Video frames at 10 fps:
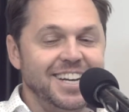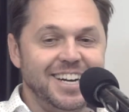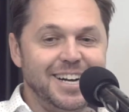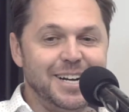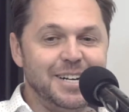
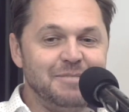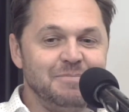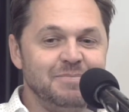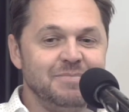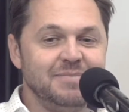
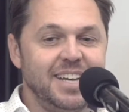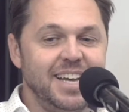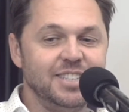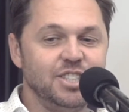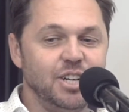
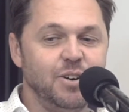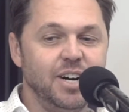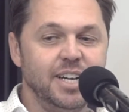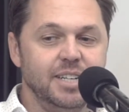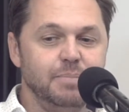And so
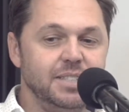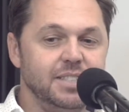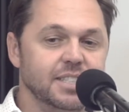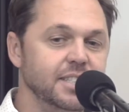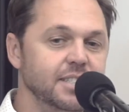I
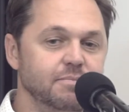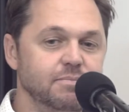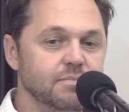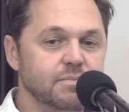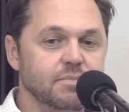basically,
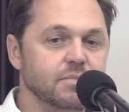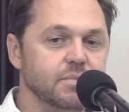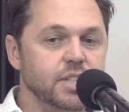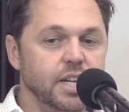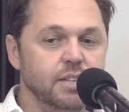
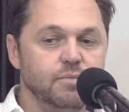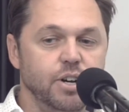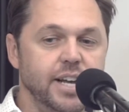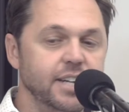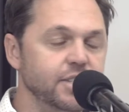
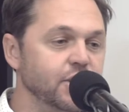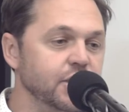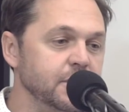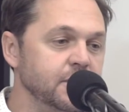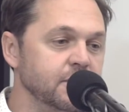wrote out a
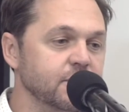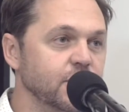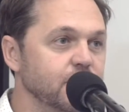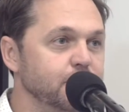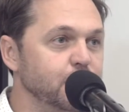document and
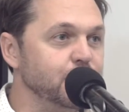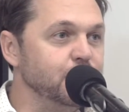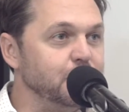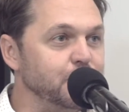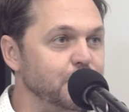got the board
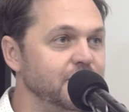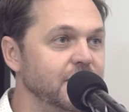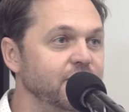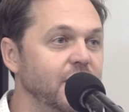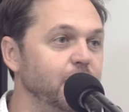to approve
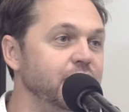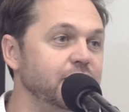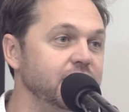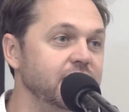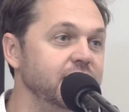that if I went
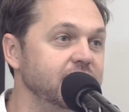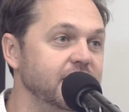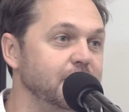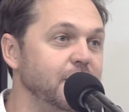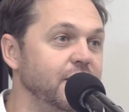off and did this
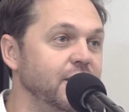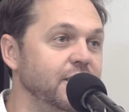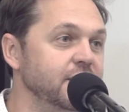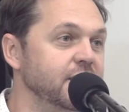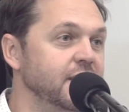thing on
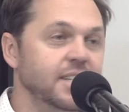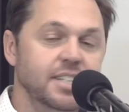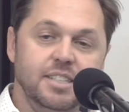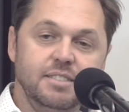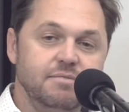my own,
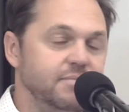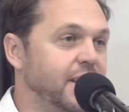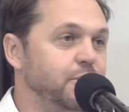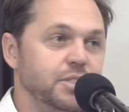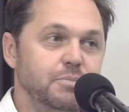
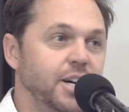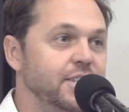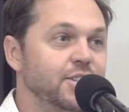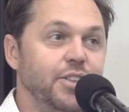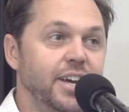that it was
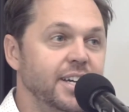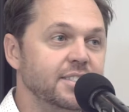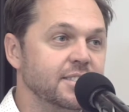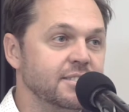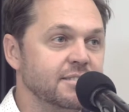mine, not
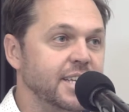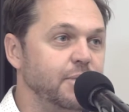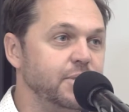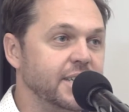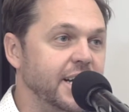theirs, and they
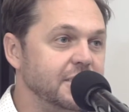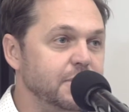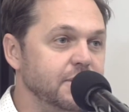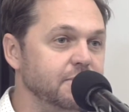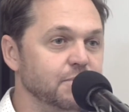would cast
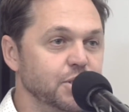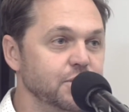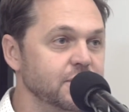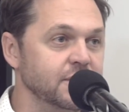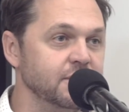me
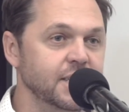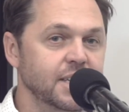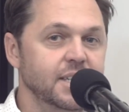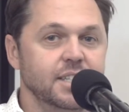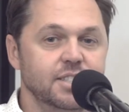loose, and
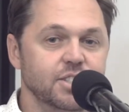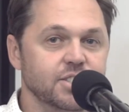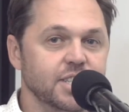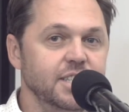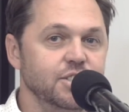as long
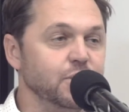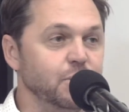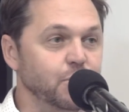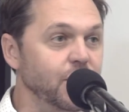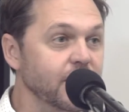as I didn't do it
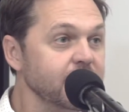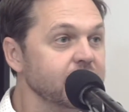at work.